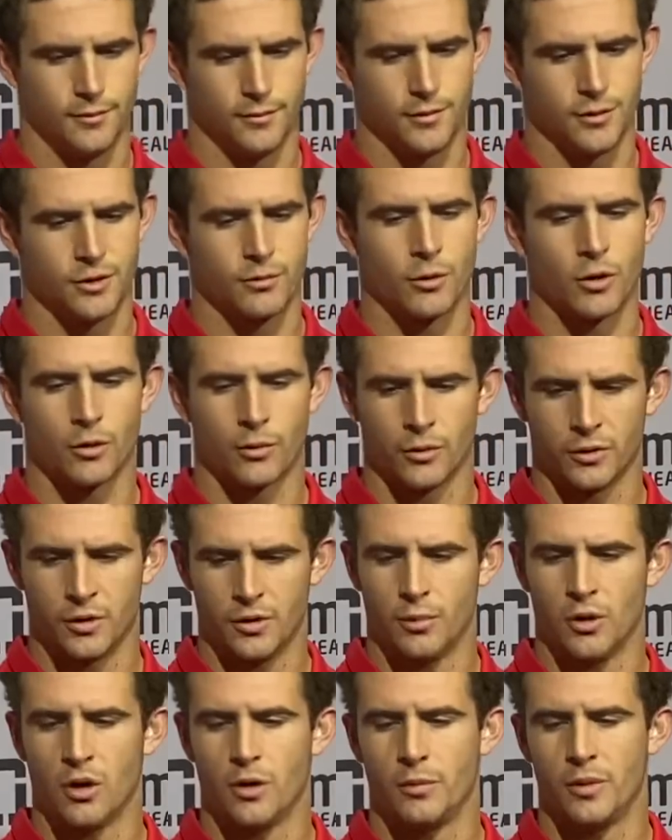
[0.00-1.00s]
smarter with the
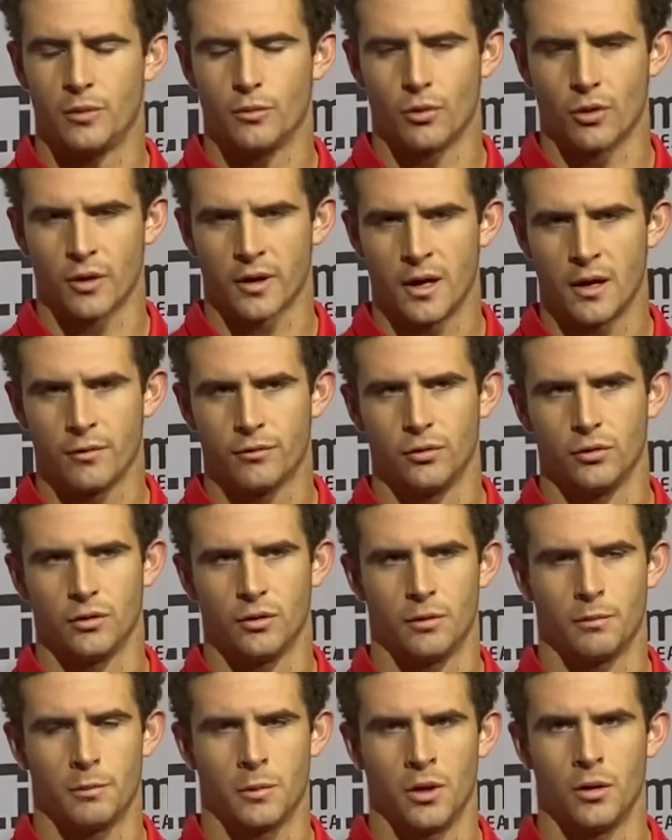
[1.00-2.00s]
ball, being more careful with
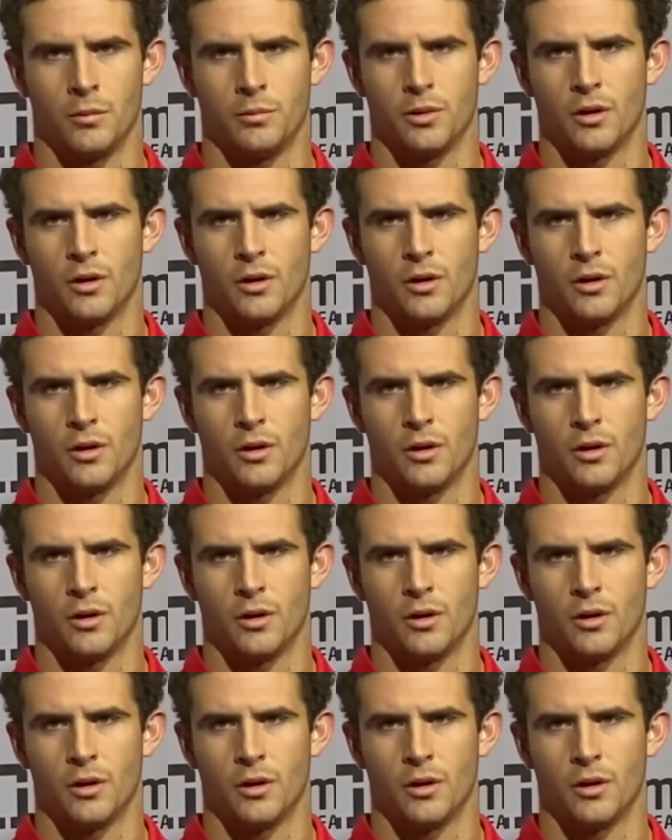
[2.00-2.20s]
the ball,